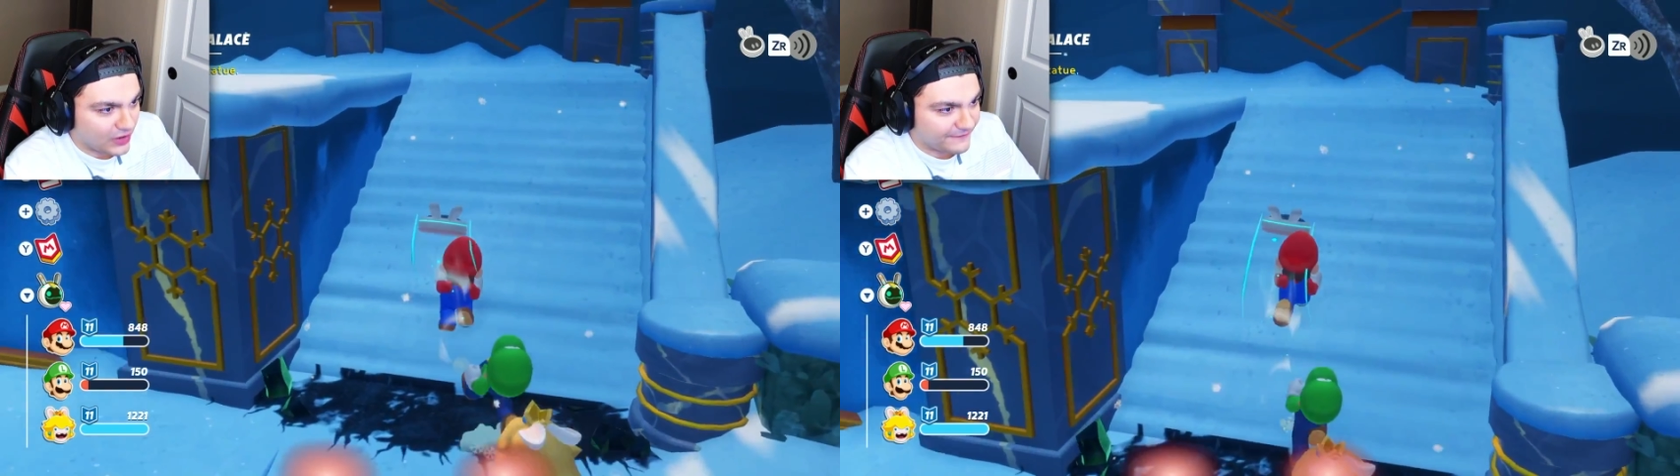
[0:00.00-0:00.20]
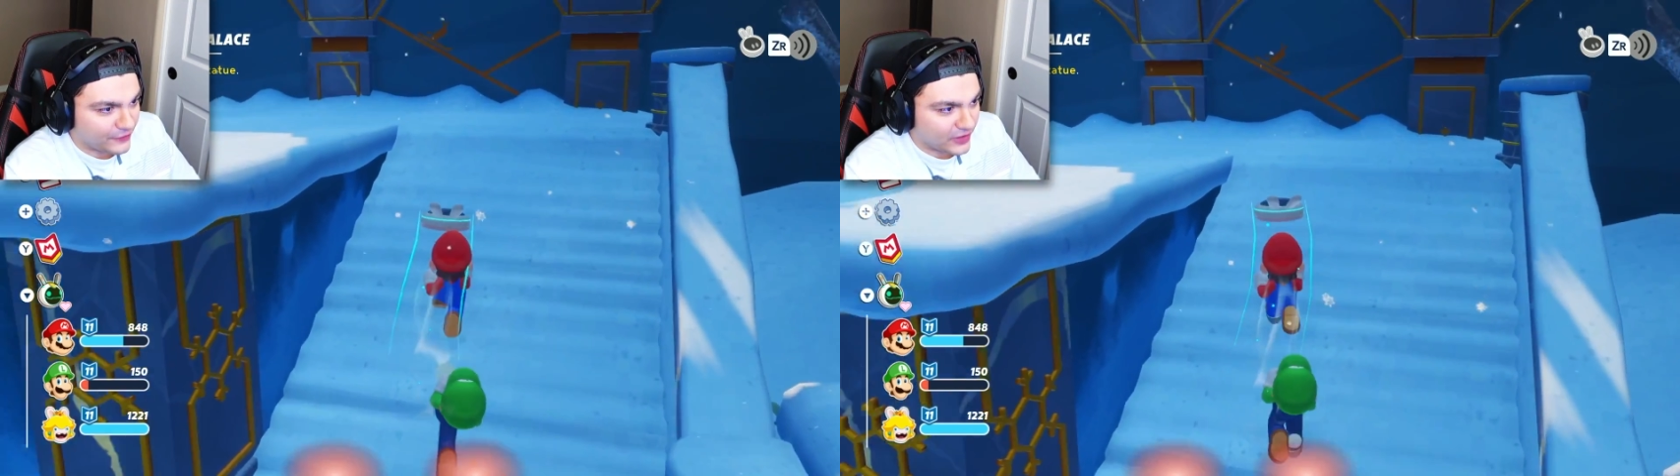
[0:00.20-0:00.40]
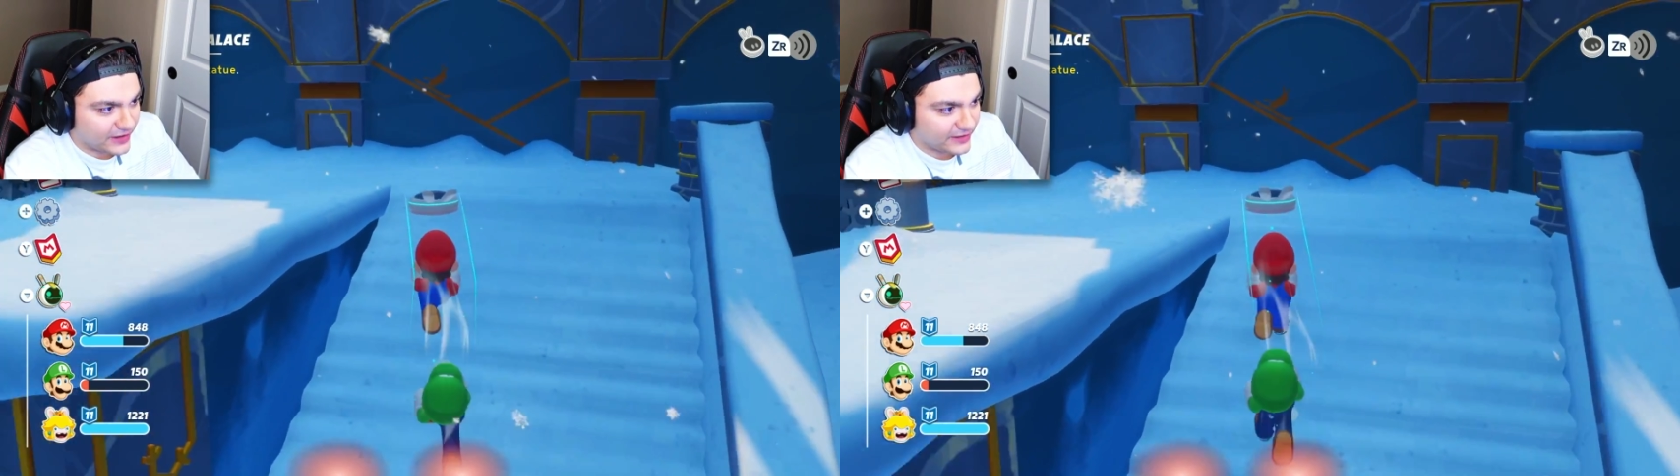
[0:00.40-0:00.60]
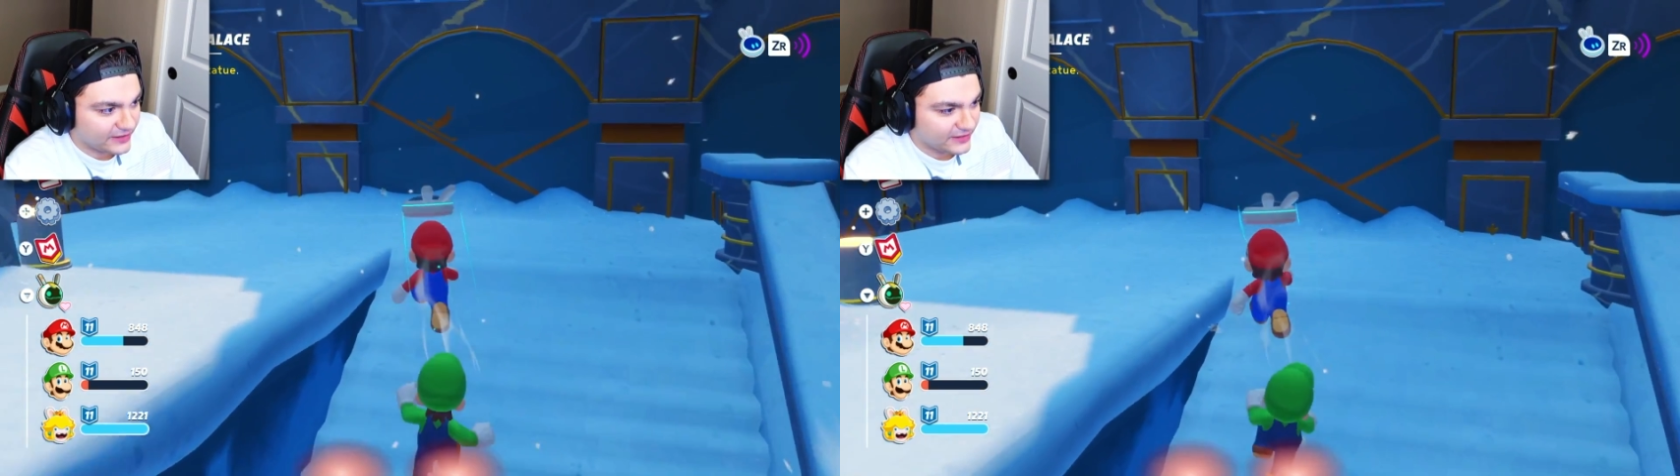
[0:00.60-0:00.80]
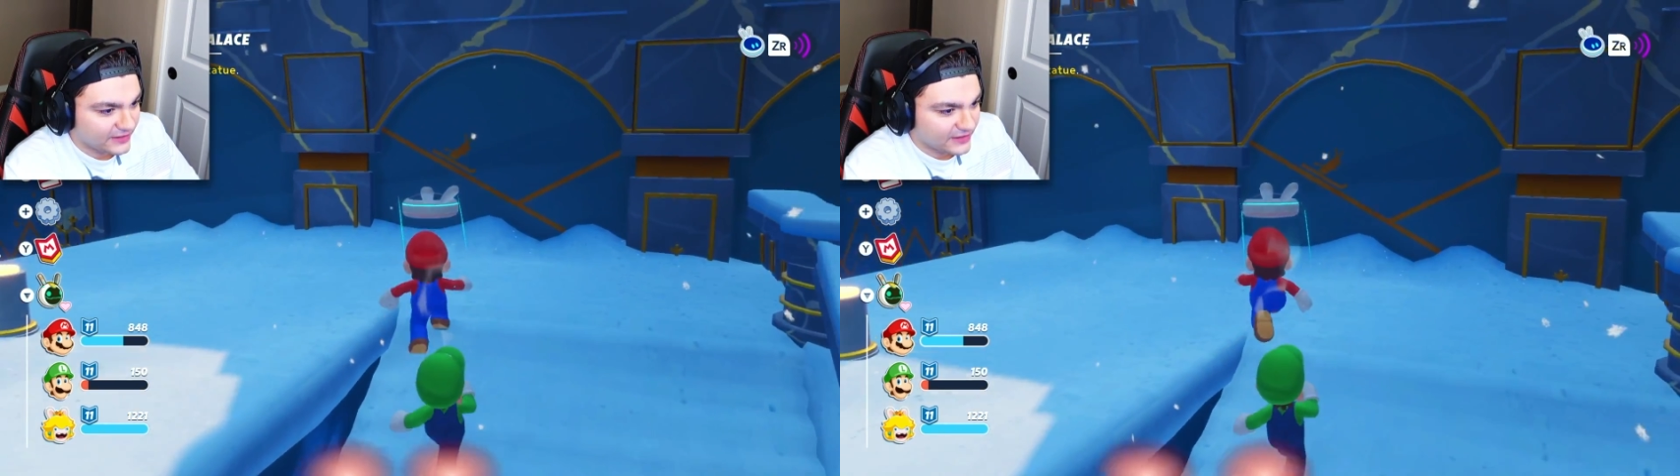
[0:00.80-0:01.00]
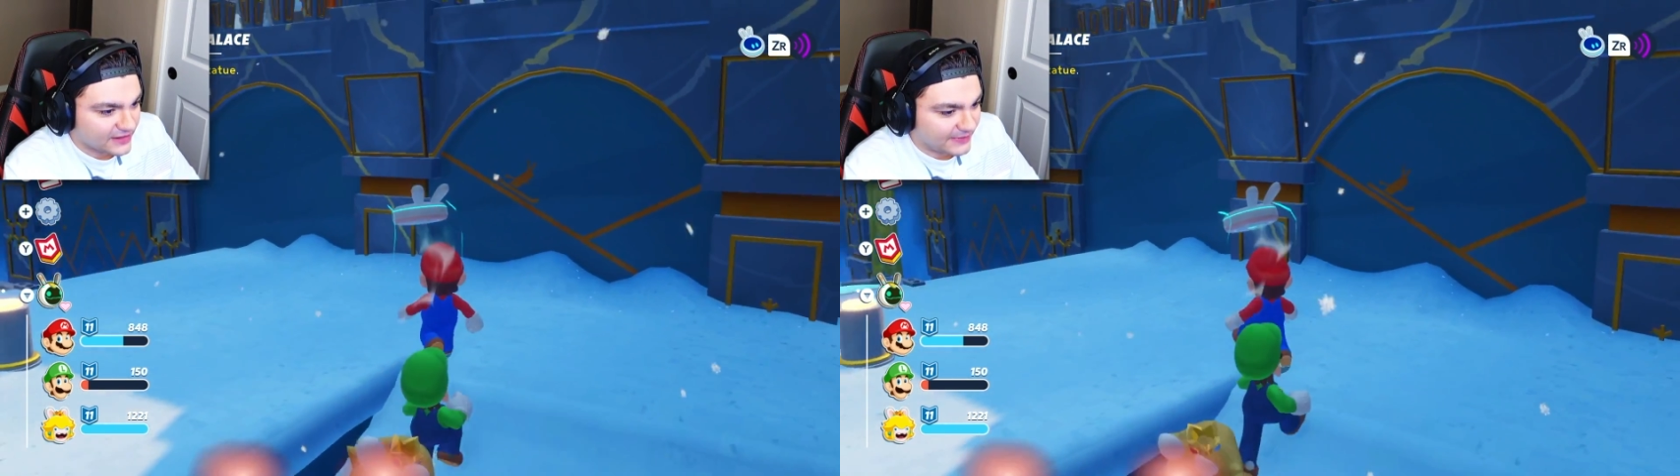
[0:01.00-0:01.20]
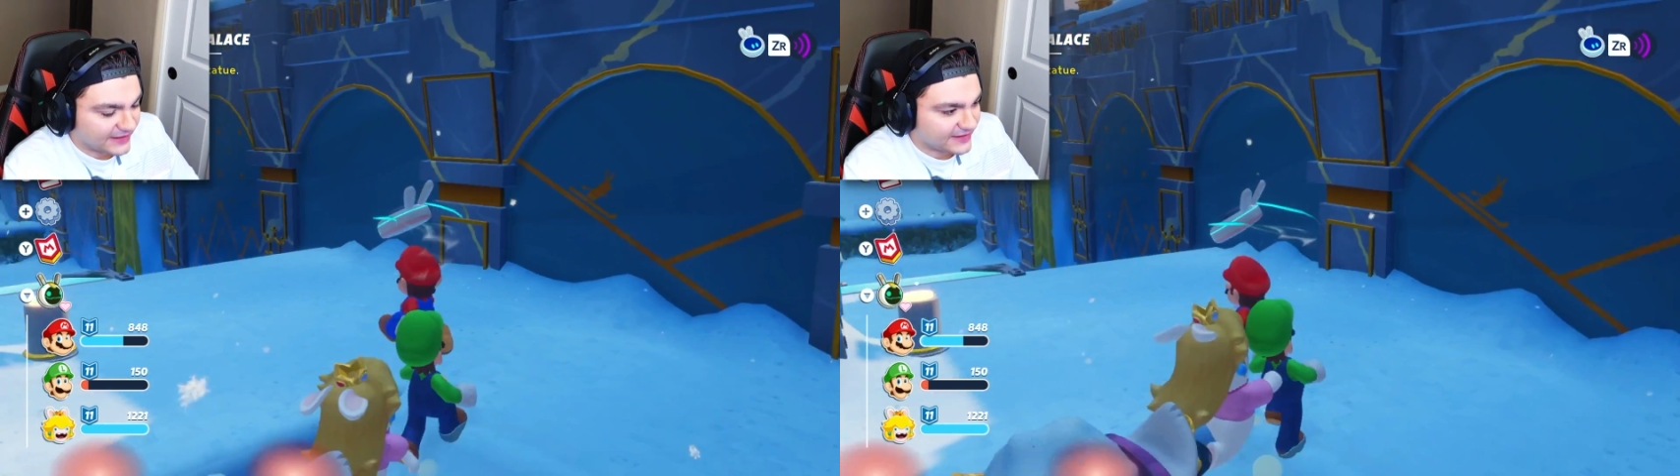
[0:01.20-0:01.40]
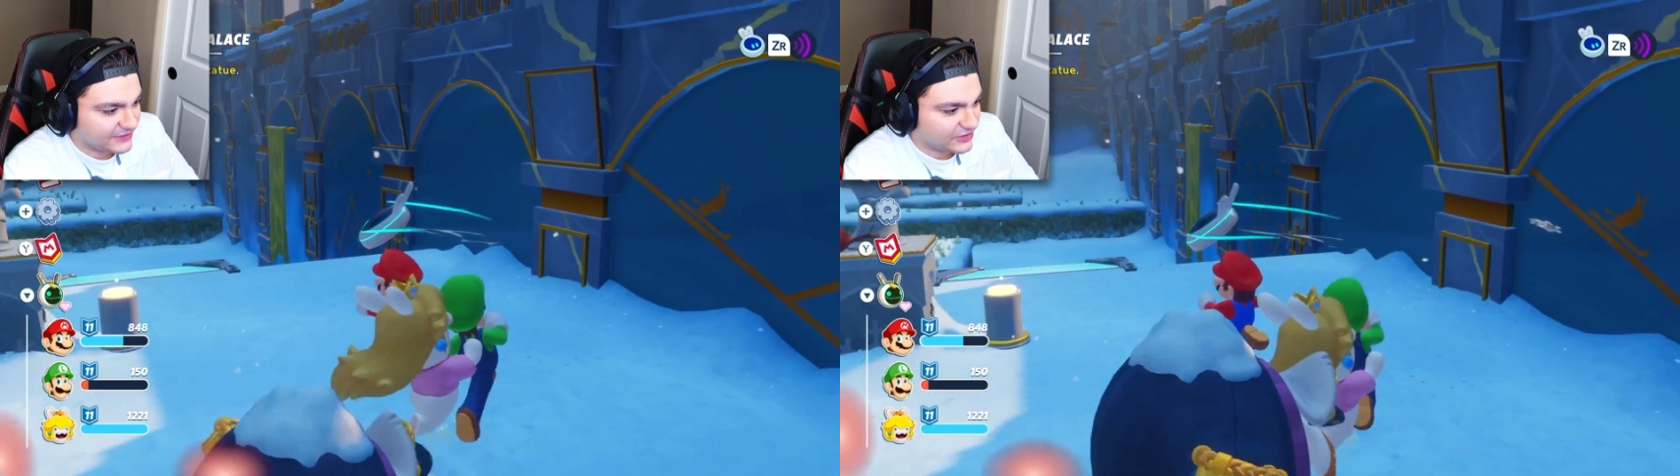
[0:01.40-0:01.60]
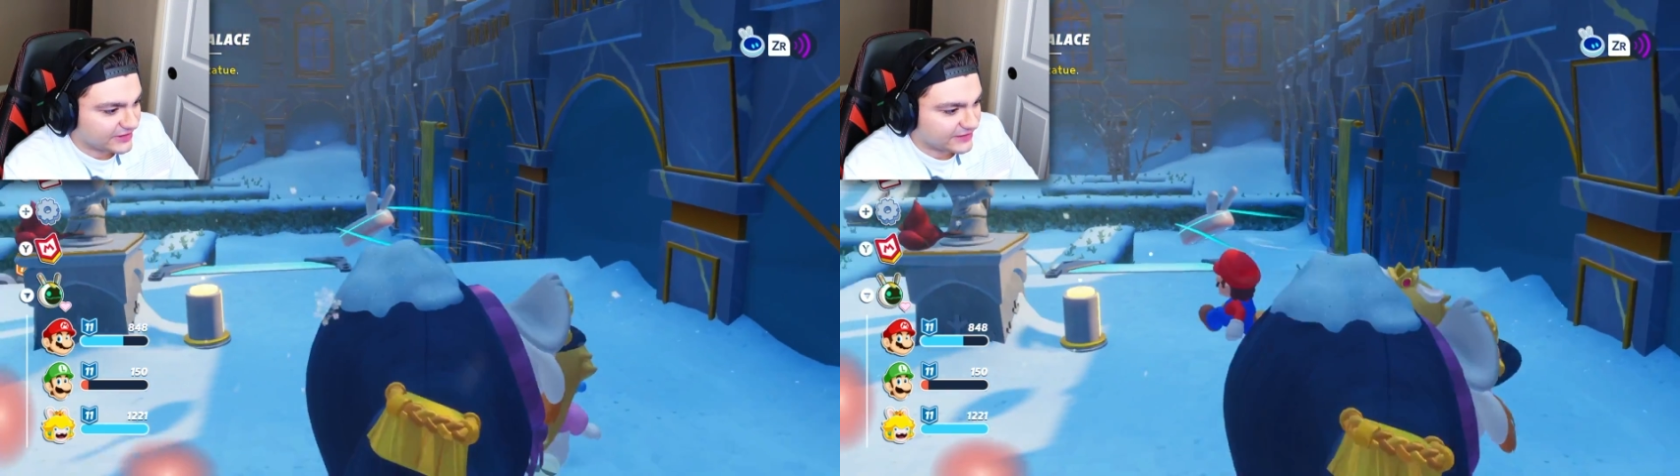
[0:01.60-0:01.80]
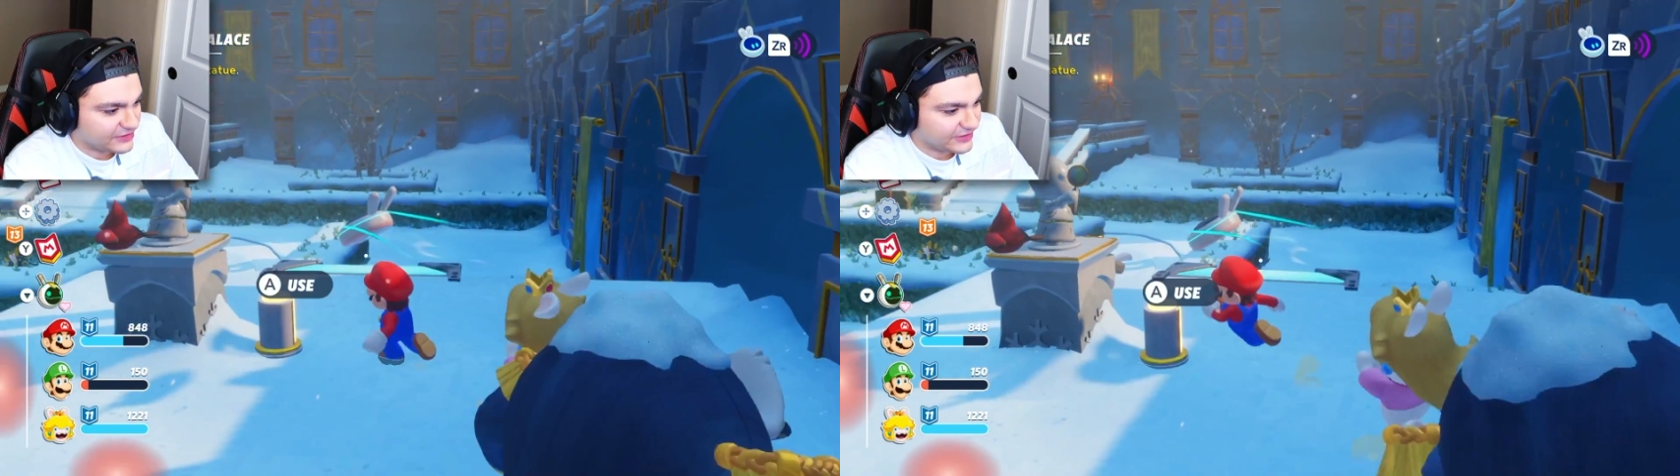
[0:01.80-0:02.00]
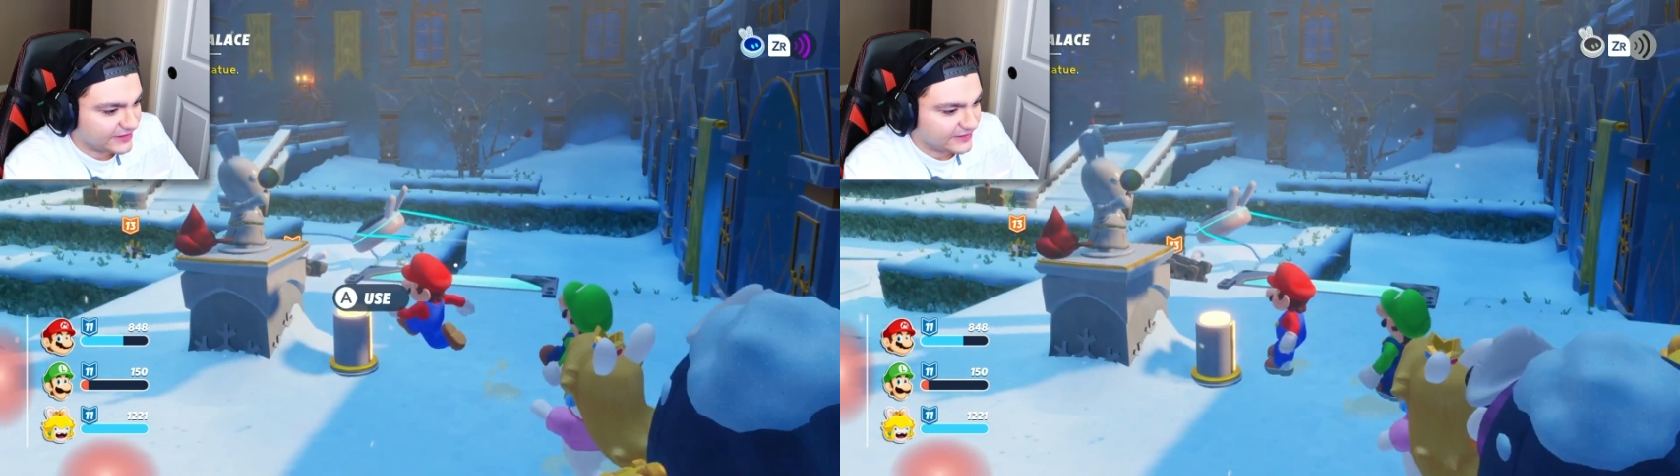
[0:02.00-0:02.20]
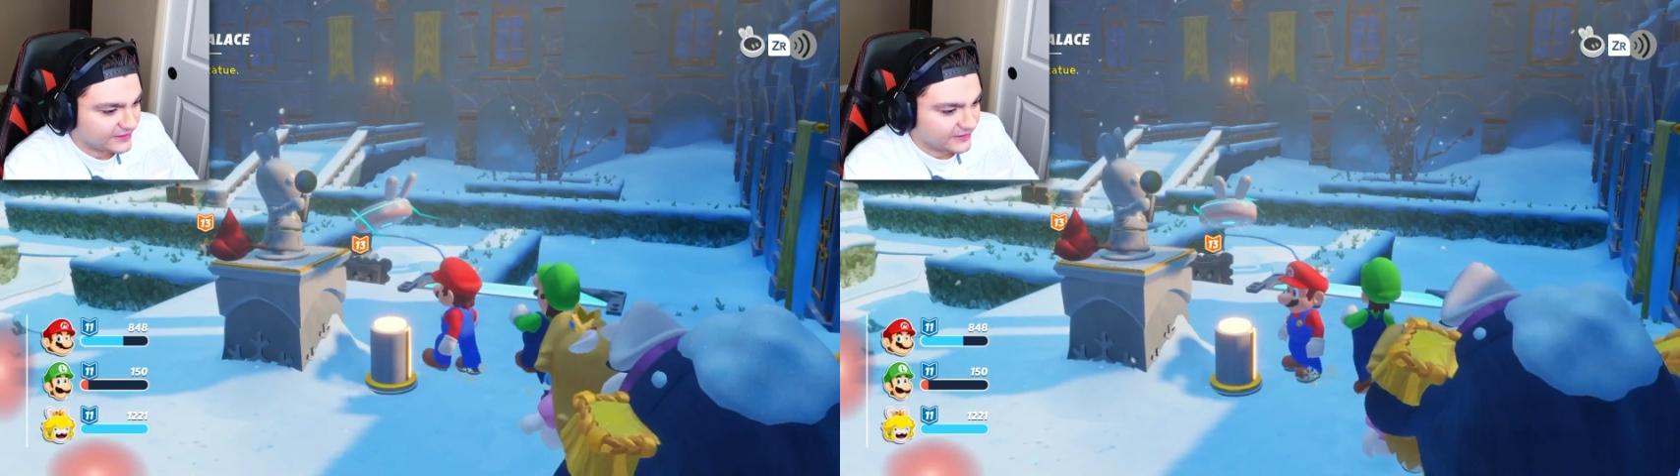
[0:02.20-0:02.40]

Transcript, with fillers: Run for it! Come on, can we do it? Can we do it?